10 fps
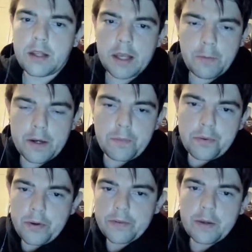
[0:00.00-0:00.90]
he went and
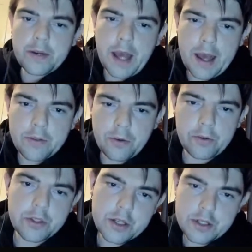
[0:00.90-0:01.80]
proved it with
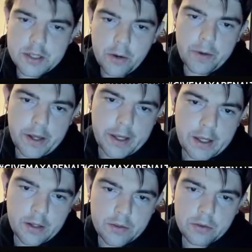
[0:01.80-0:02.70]
not at
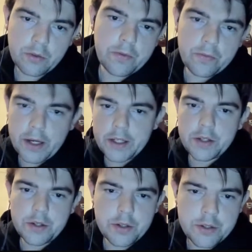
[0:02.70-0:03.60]
Celtic, not with
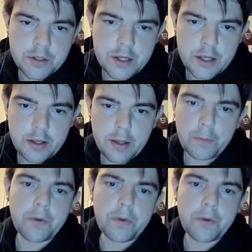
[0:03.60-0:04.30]
Rangers. He